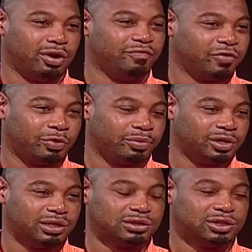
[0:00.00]
or
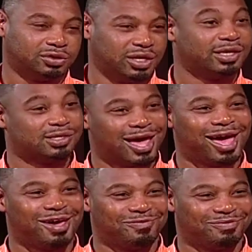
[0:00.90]
verbally. So yes, I
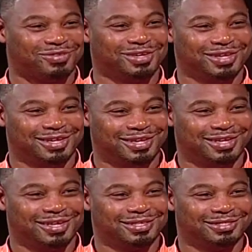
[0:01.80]
have.
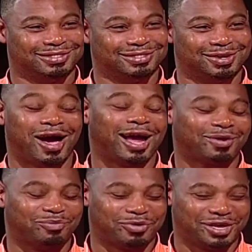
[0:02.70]
So I
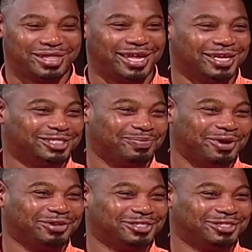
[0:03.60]
can bring that experience